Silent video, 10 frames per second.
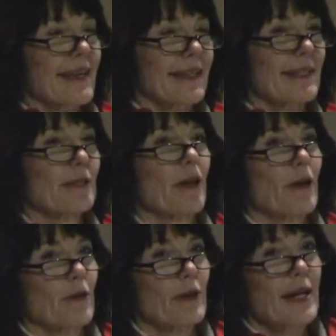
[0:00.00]
And
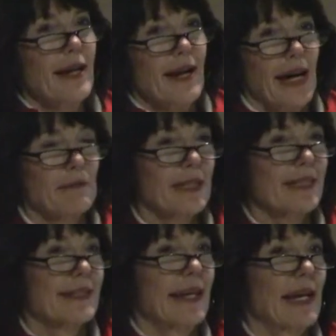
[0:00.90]
so I went
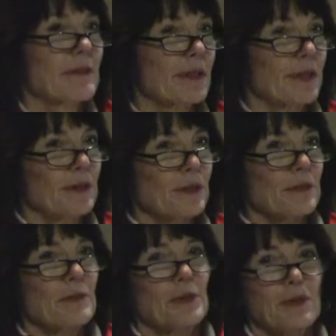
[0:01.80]
into
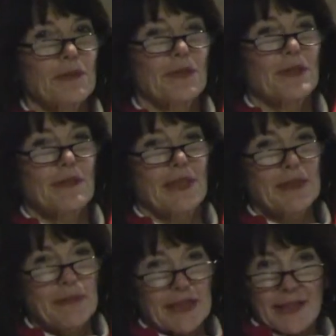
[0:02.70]
agriculture more for
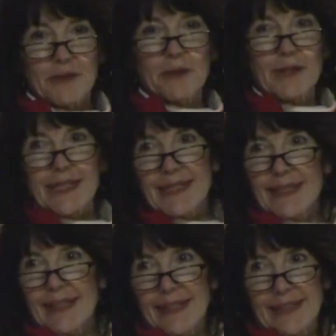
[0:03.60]
developing countries
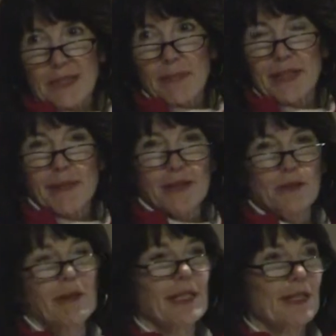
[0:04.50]
and spent about
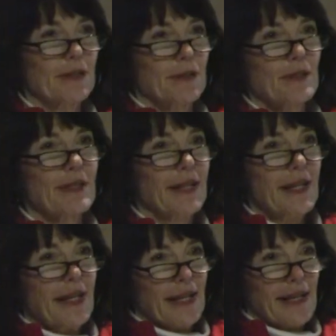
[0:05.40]
20 years
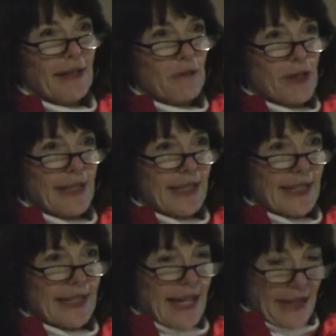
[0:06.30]
uh, working
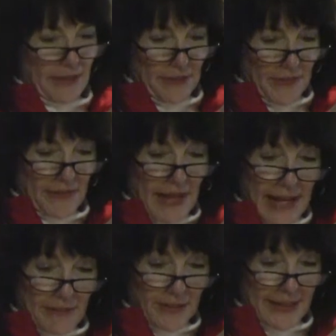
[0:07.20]
in and out of, of
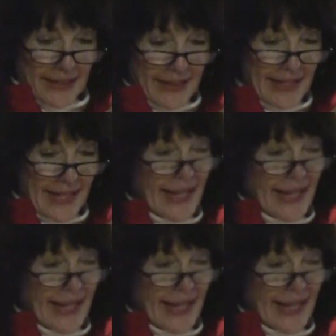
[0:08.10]
Africa.